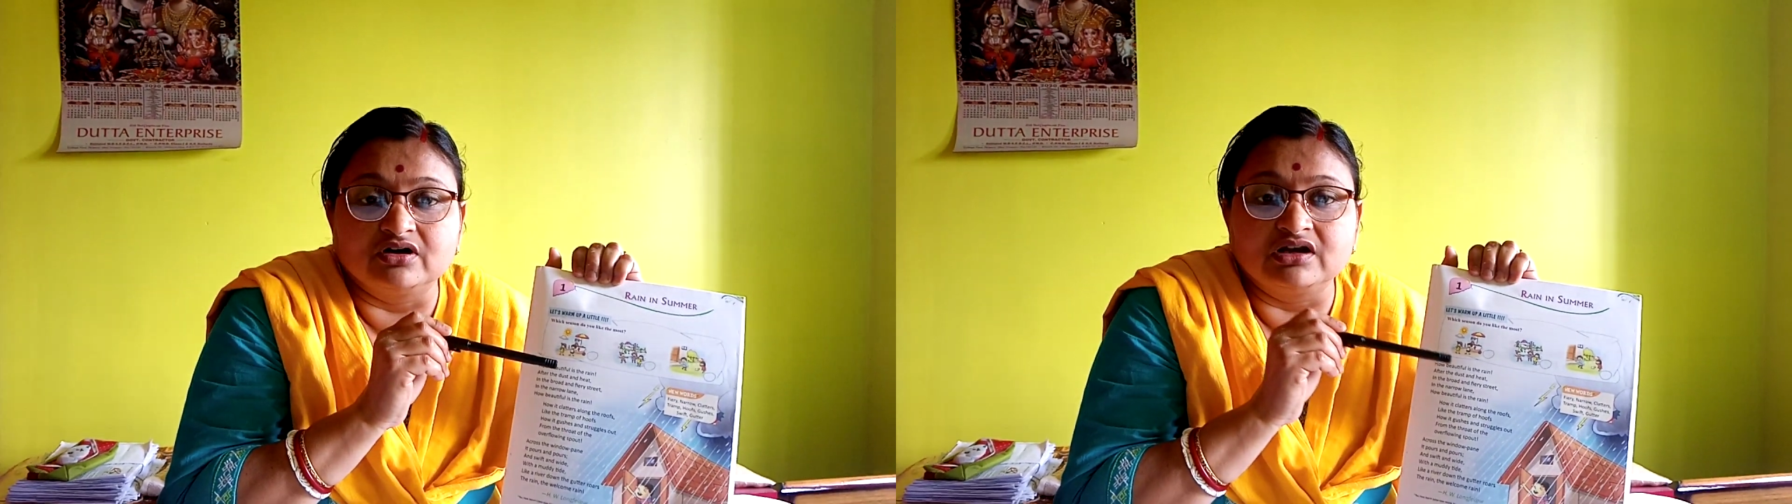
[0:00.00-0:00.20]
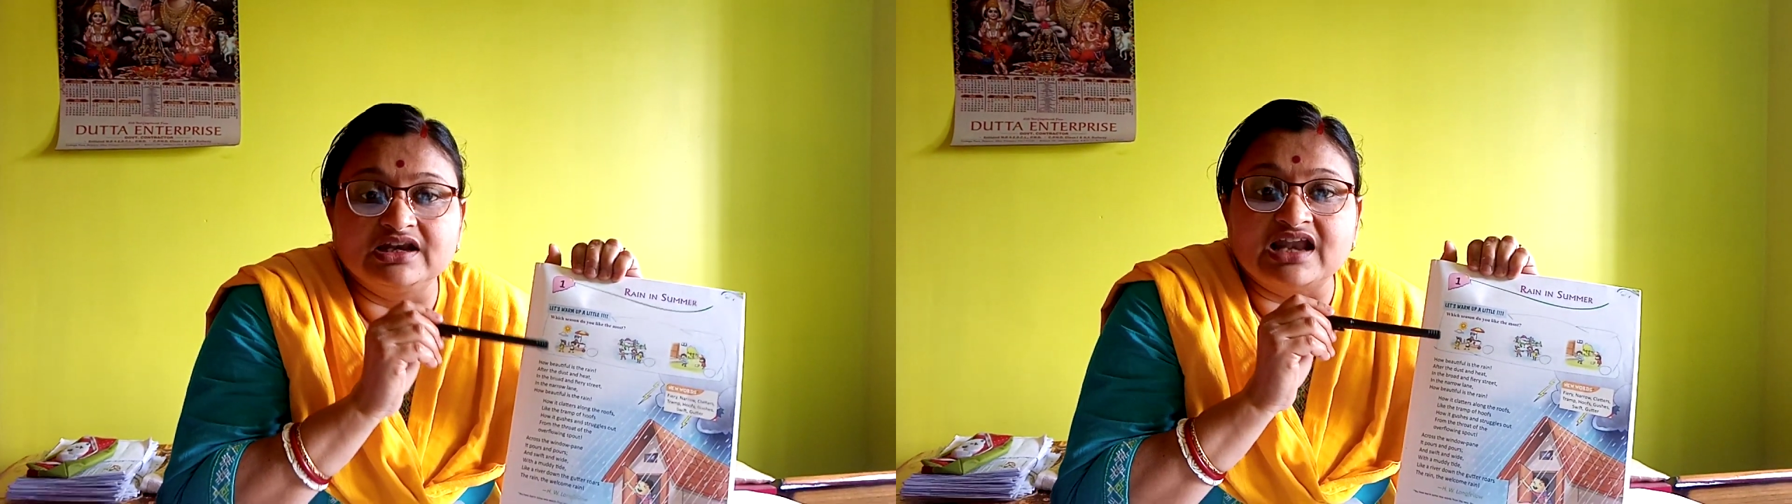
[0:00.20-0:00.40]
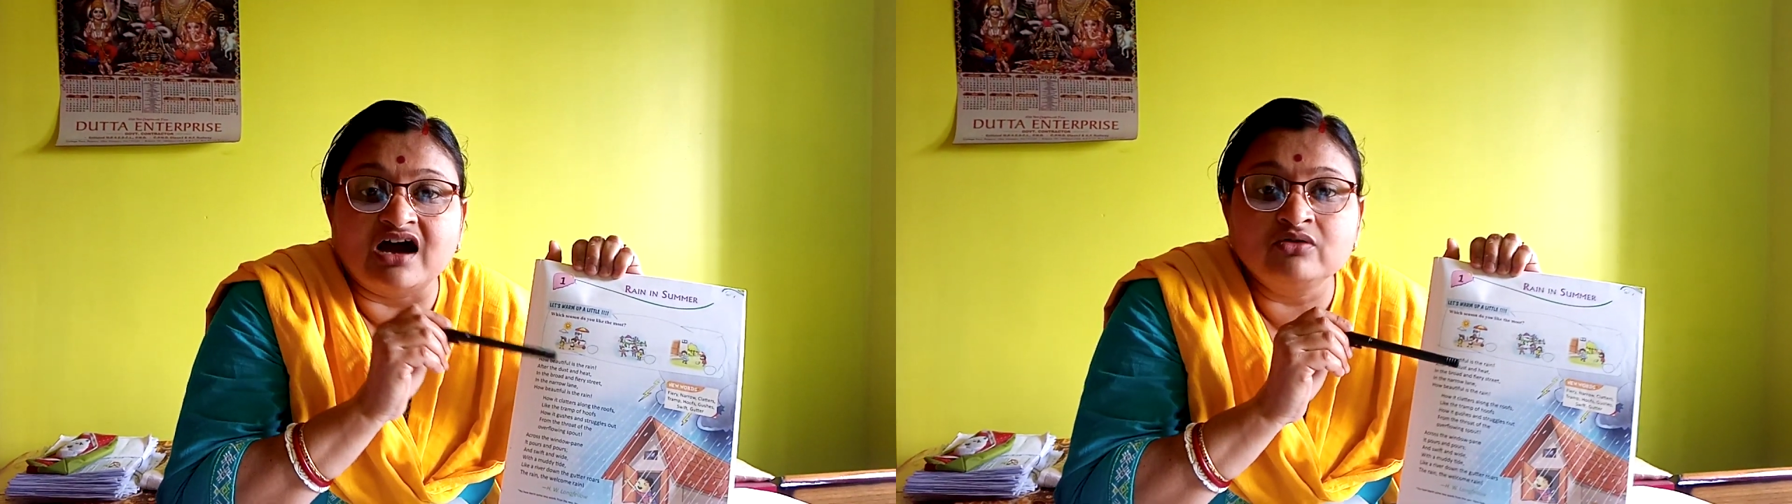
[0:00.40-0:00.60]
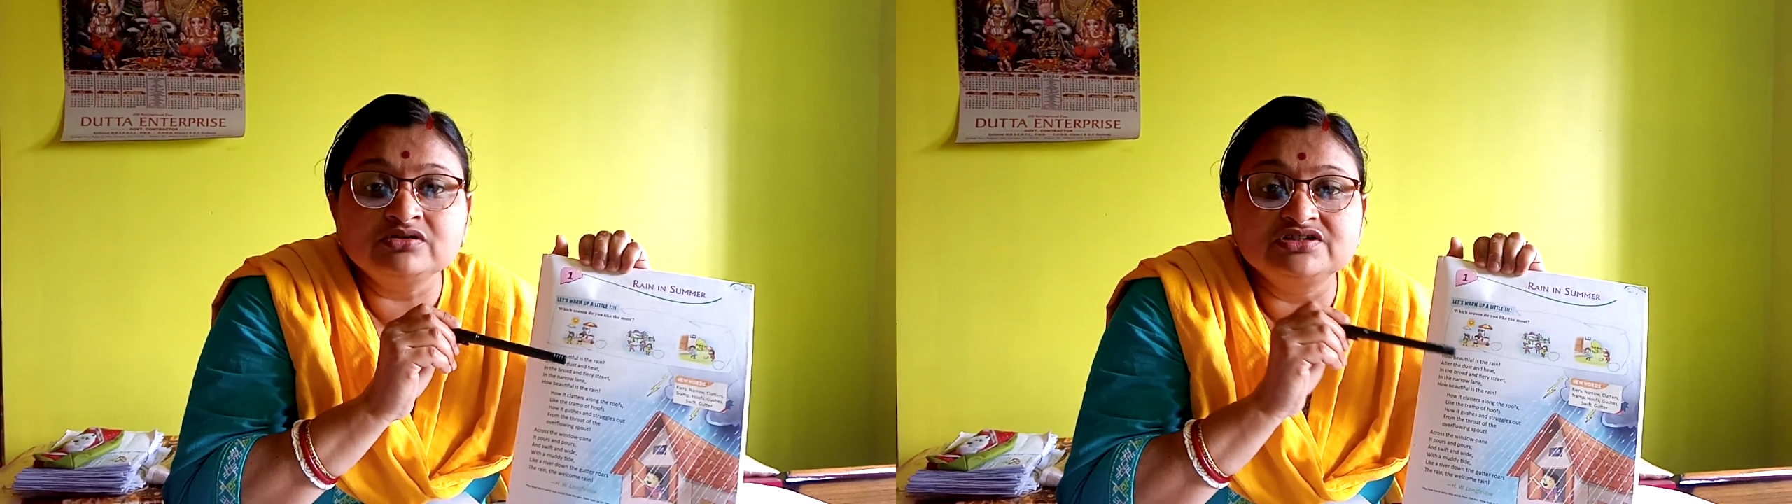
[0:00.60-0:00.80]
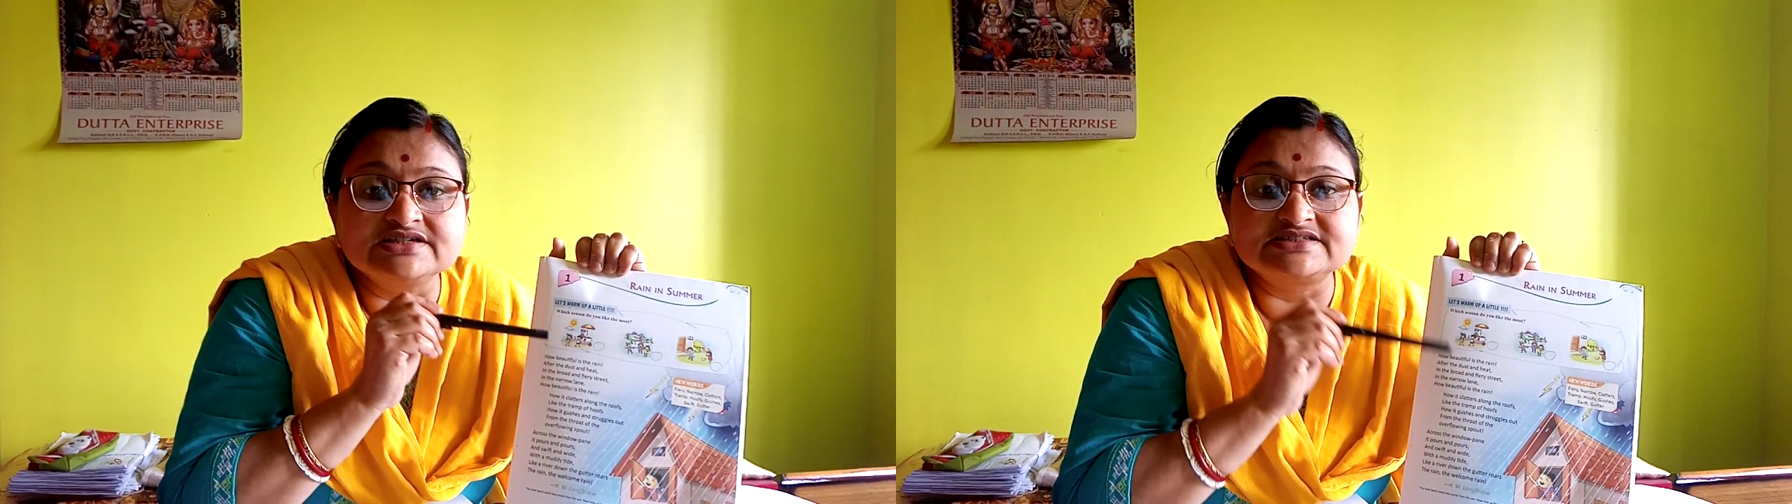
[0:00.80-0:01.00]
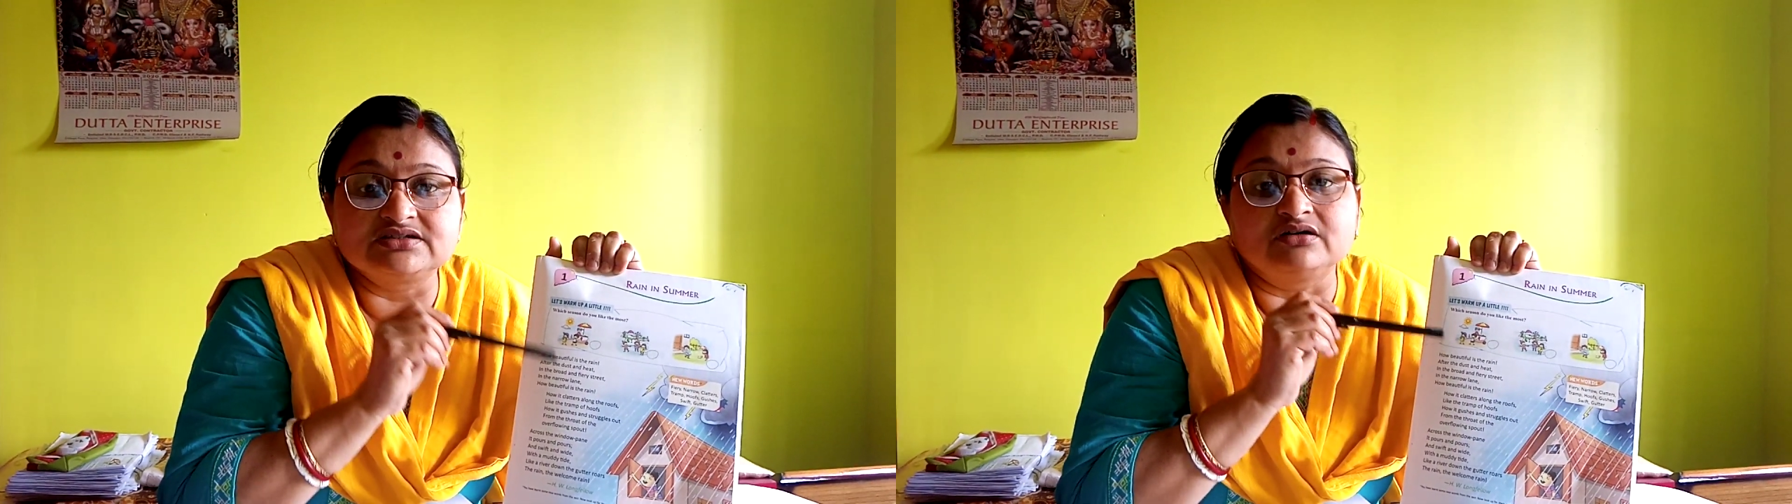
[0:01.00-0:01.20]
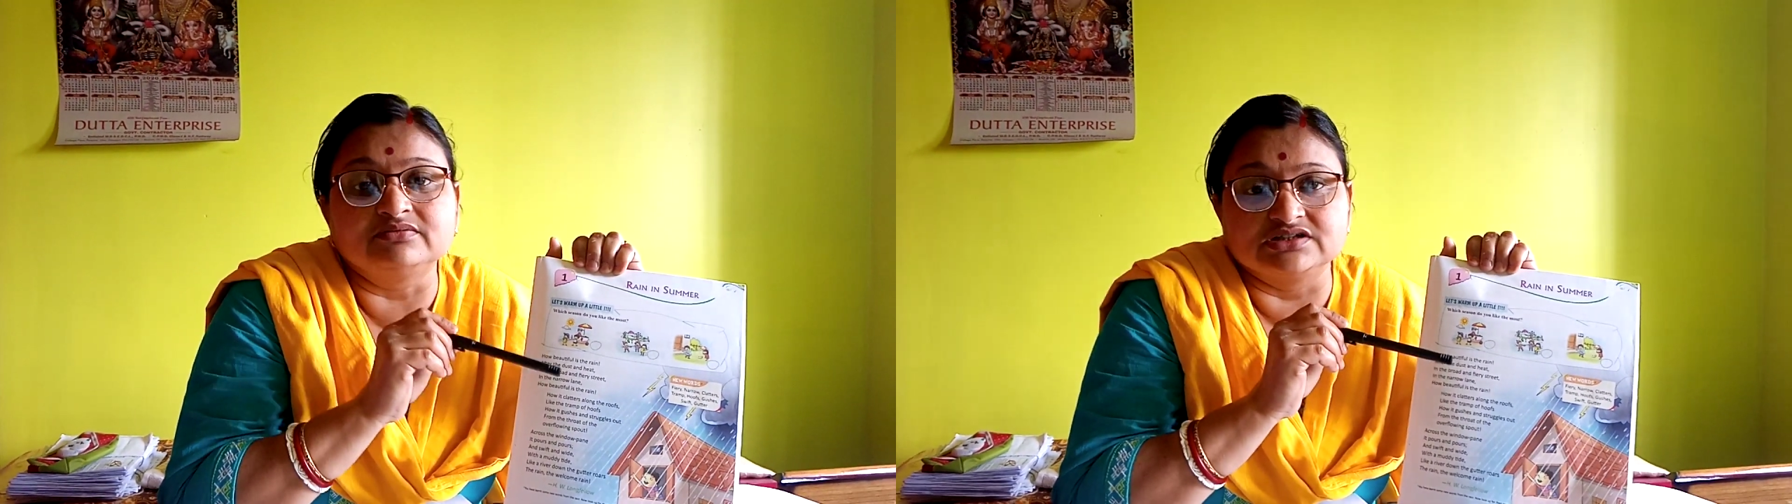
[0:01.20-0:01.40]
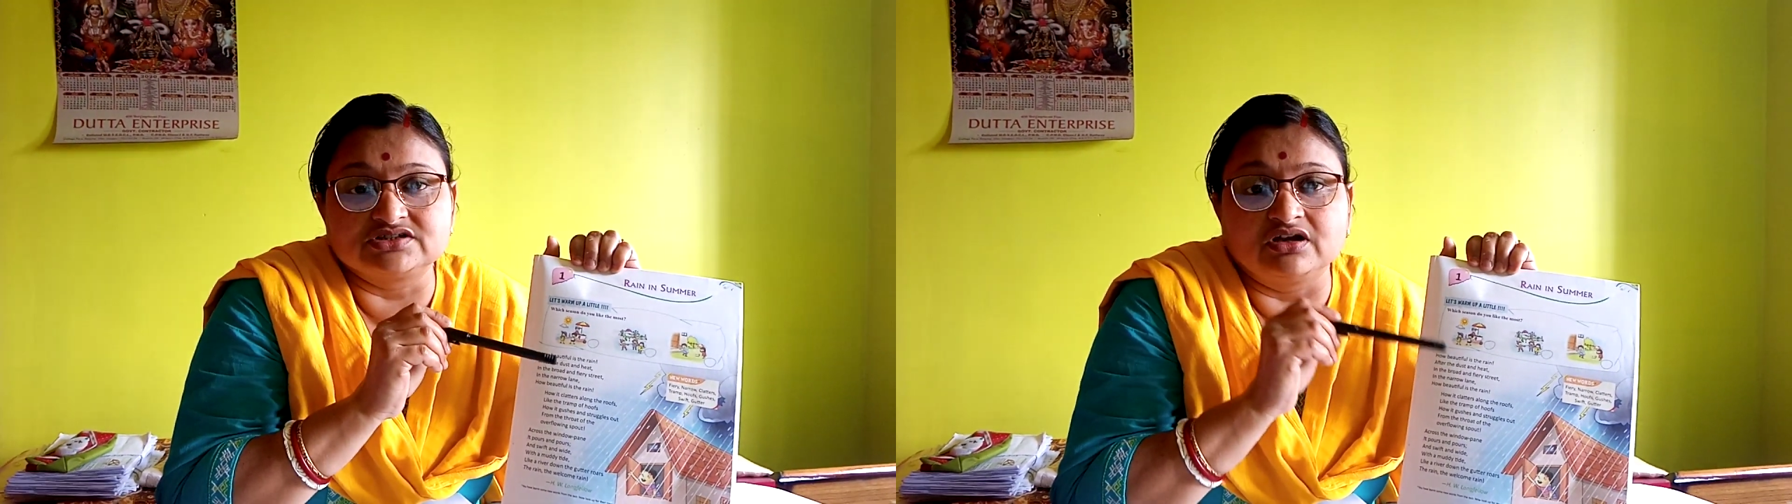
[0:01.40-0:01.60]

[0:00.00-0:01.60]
loud disturbance